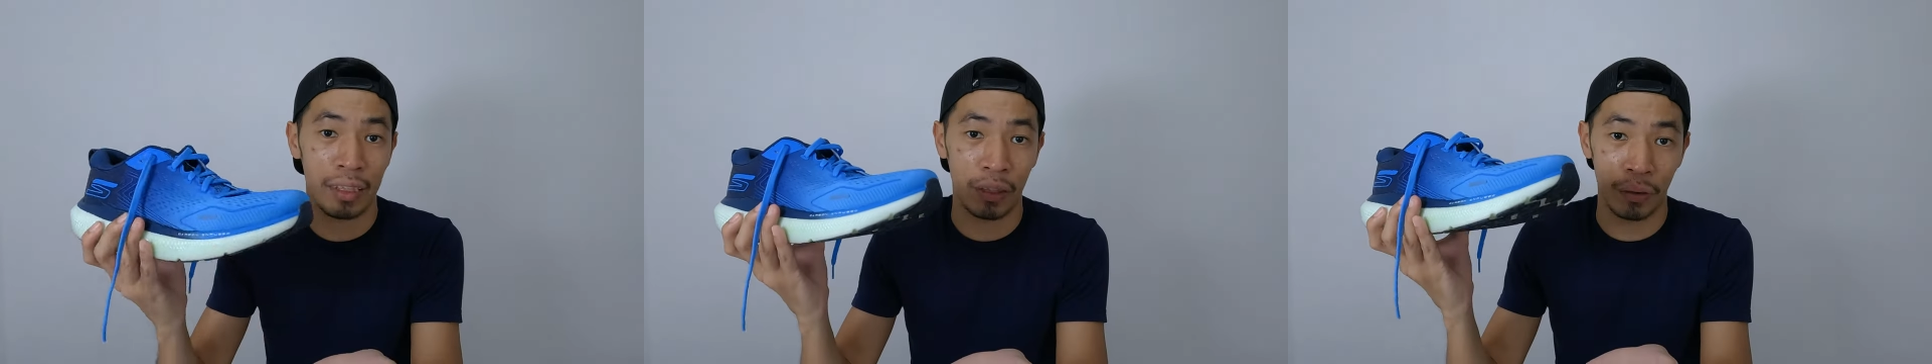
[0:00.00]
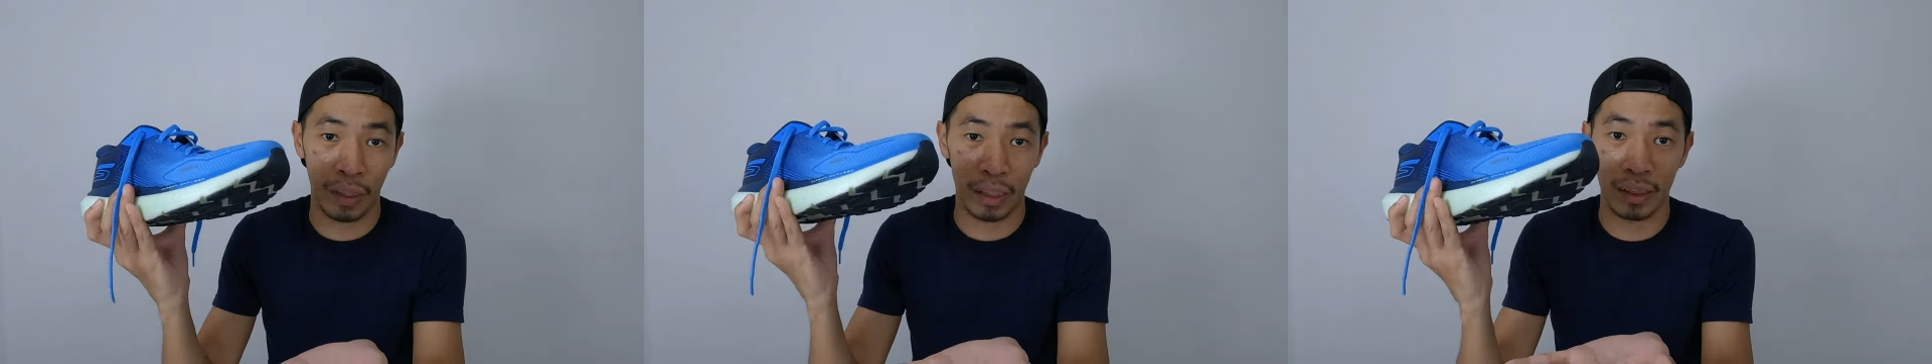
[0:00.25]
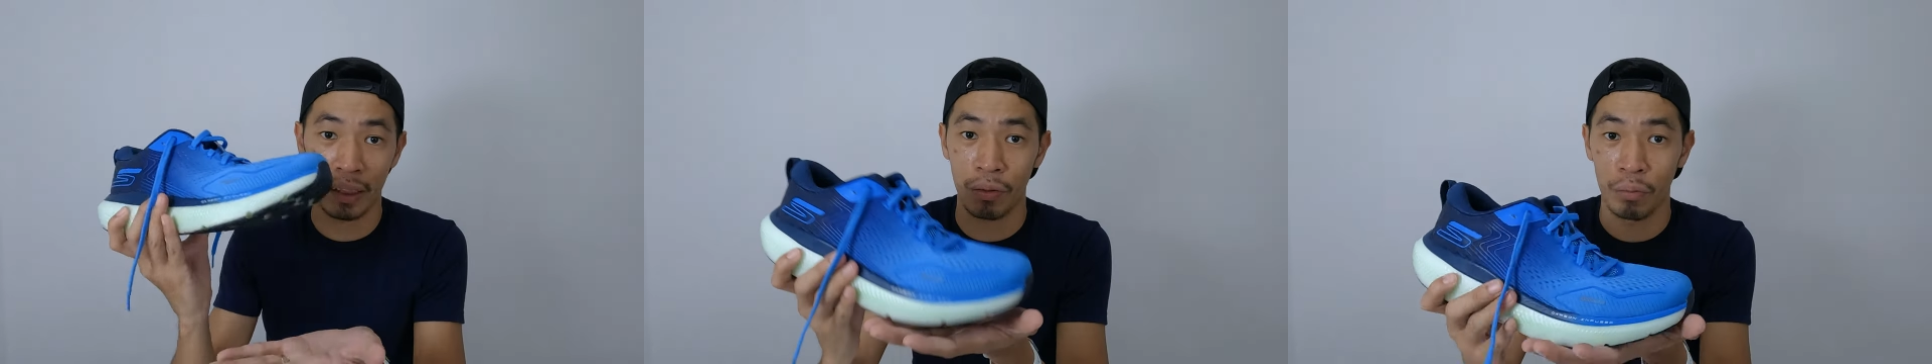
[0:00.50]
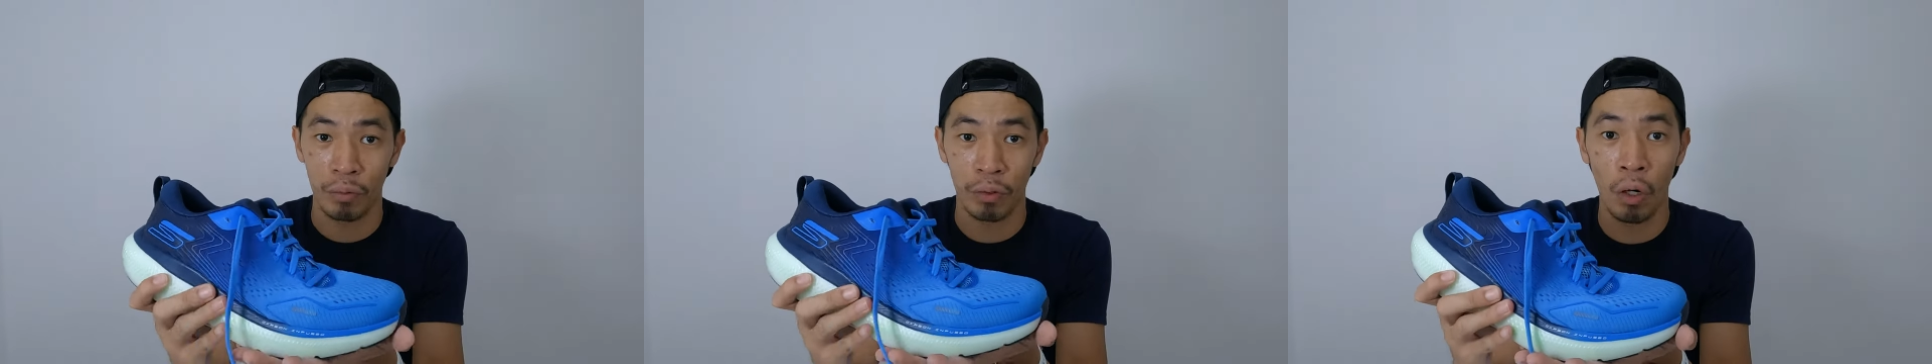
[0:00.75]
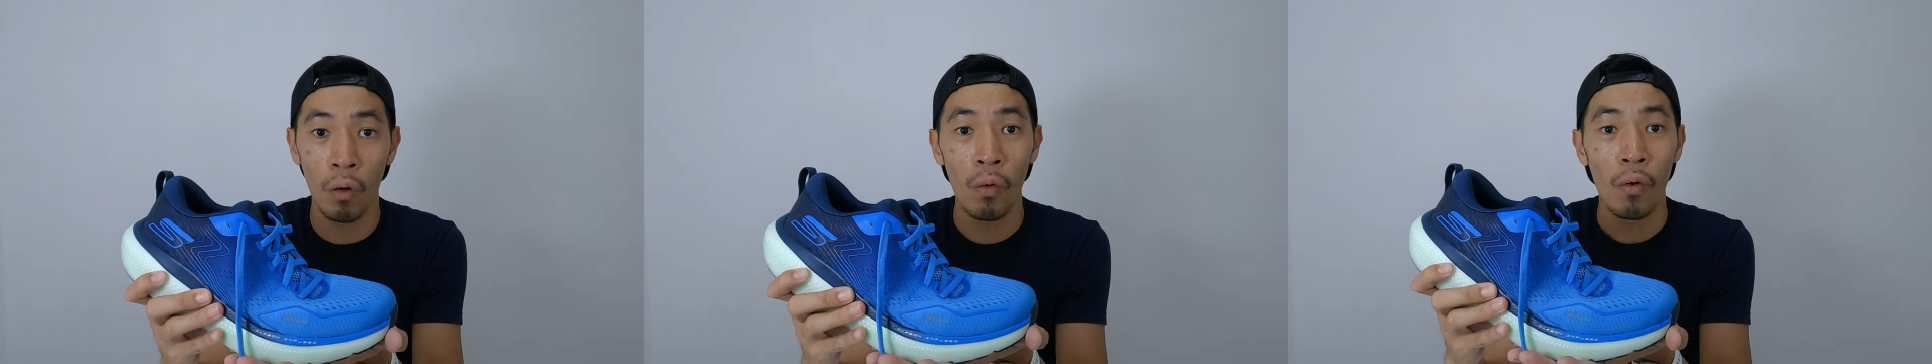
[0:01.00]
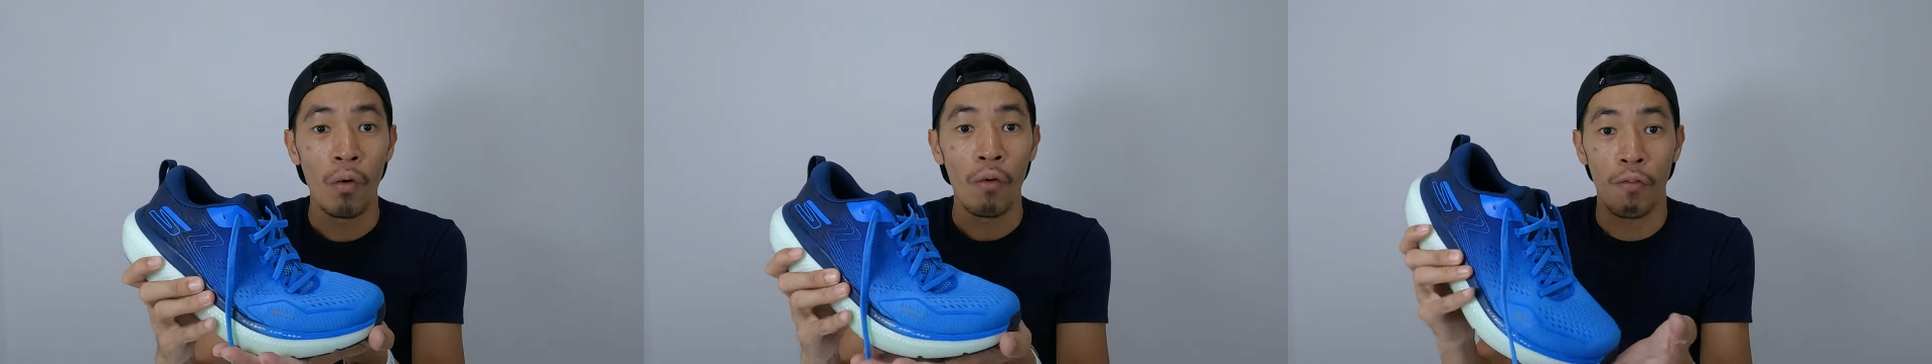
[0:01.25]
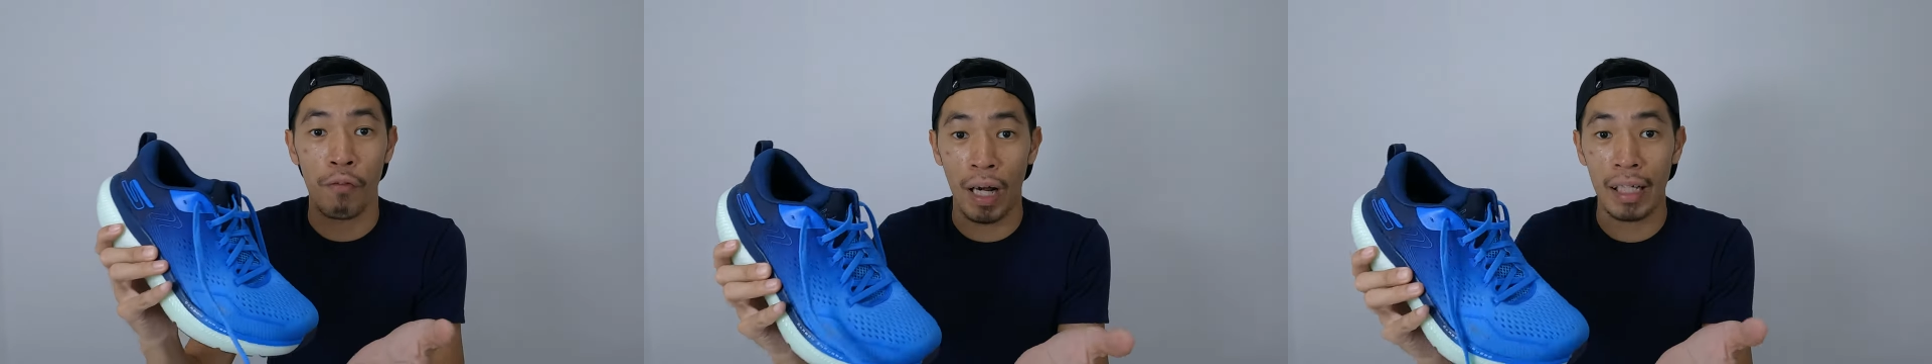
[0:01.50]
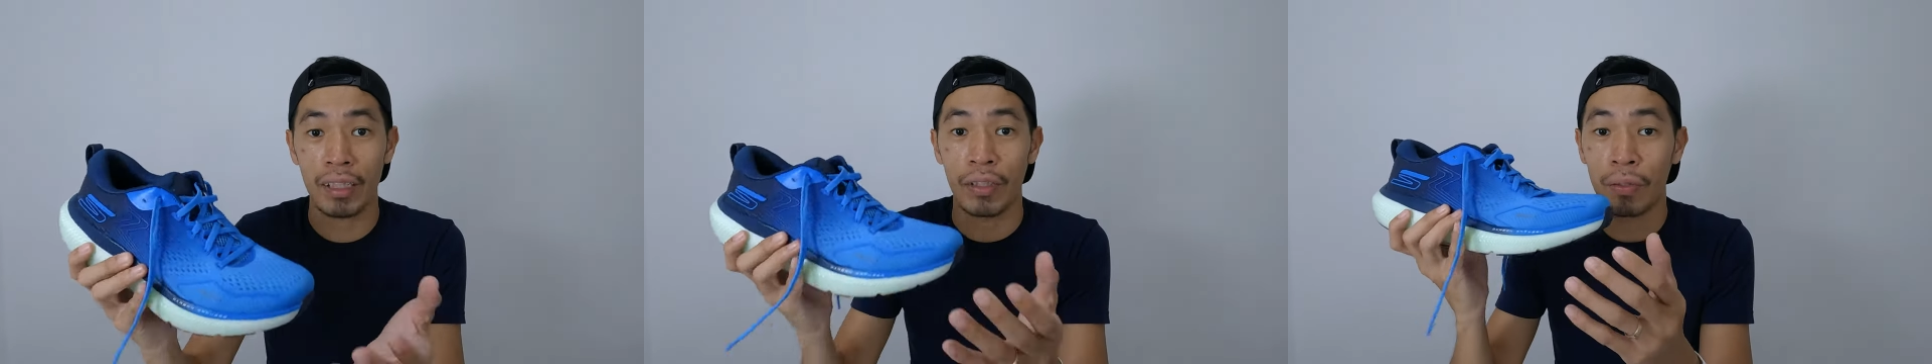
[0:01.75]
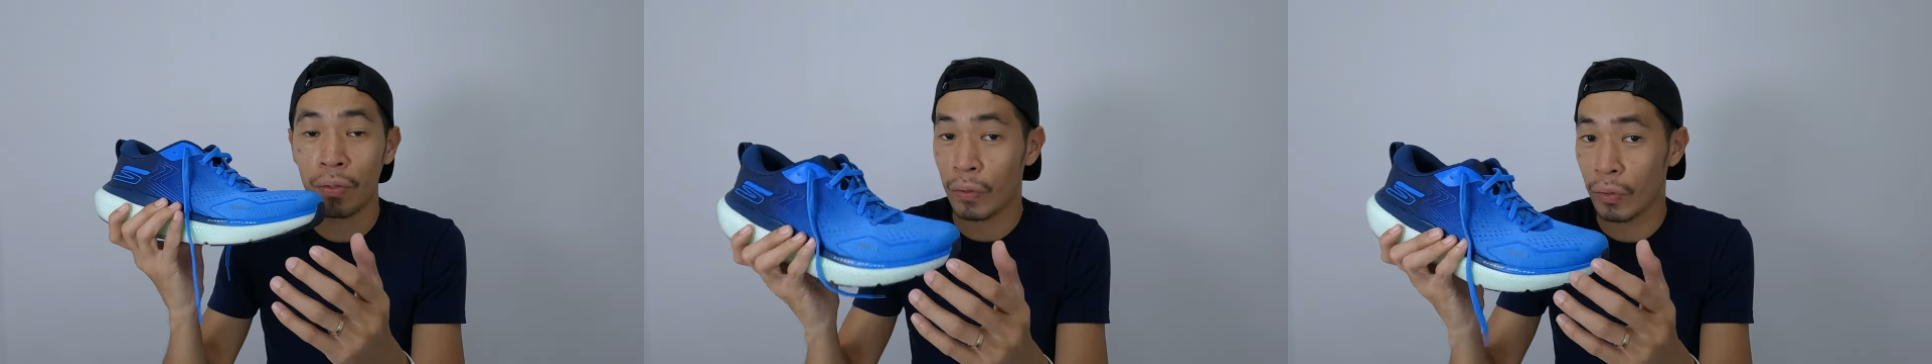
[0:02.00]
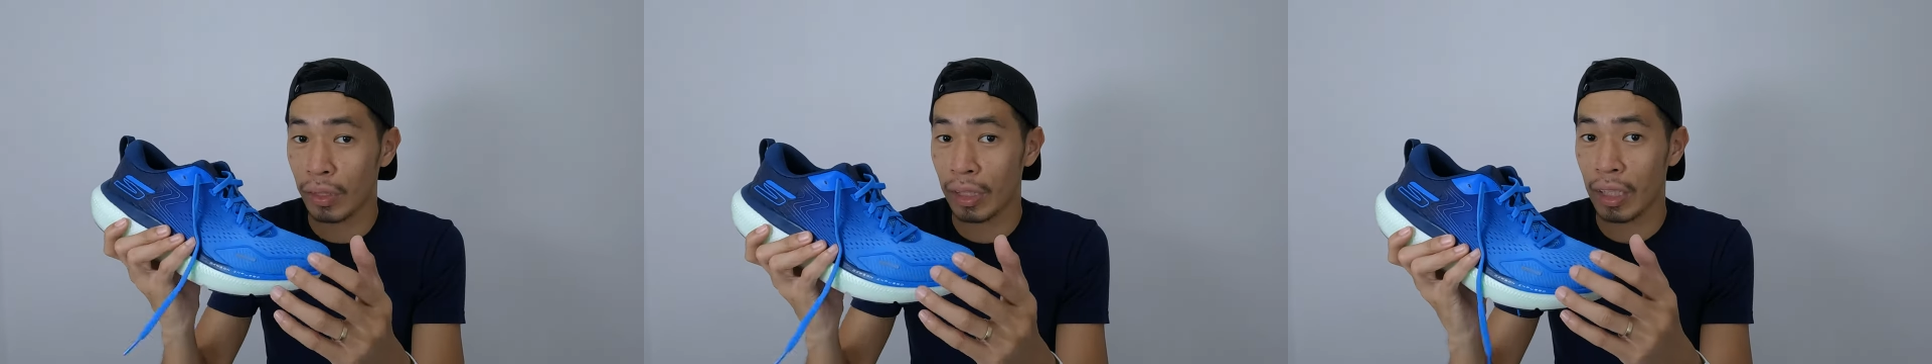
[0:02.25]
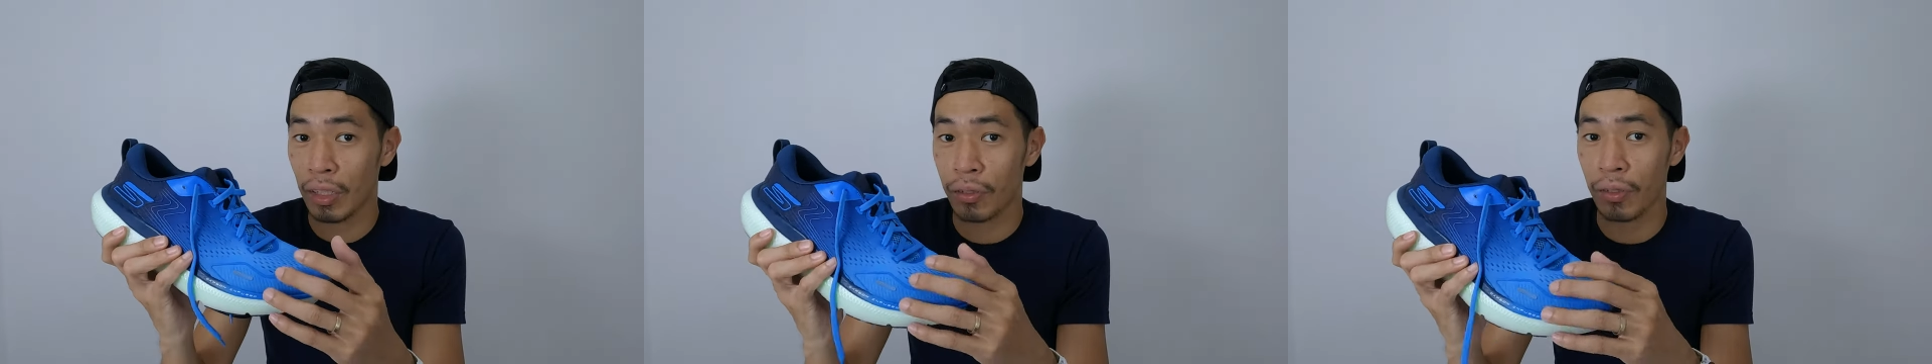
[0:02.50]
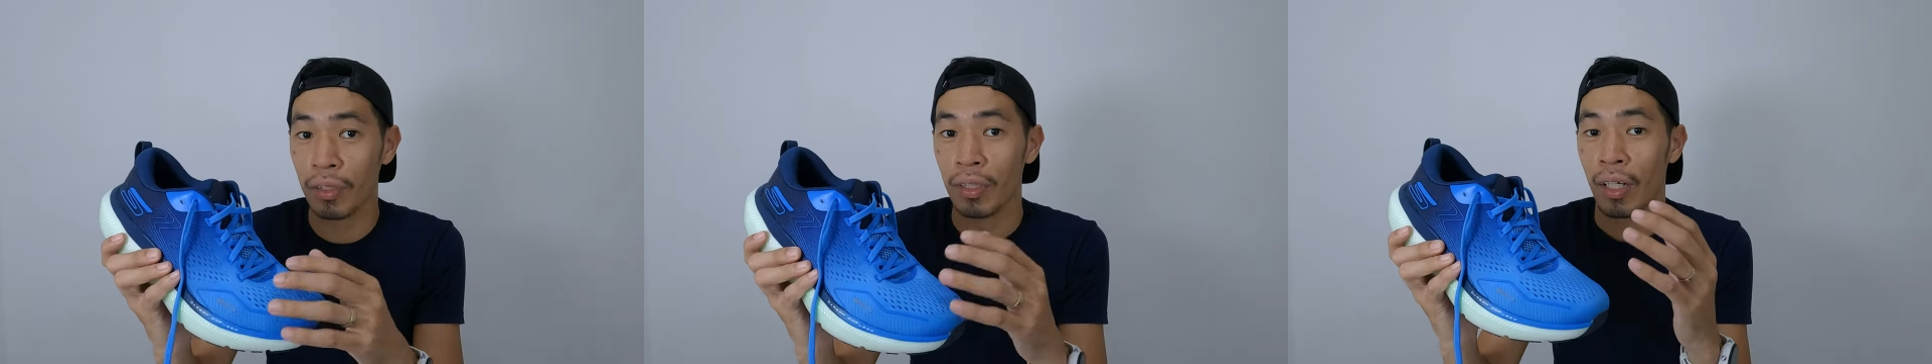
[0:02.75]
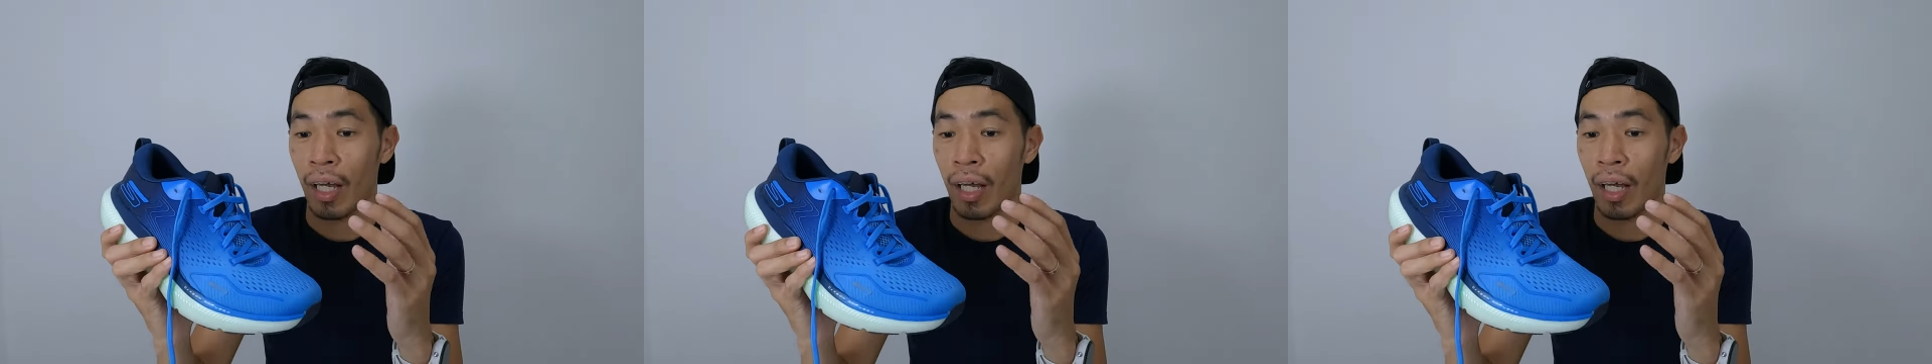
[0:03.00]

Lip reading: you can just go fast using the shoes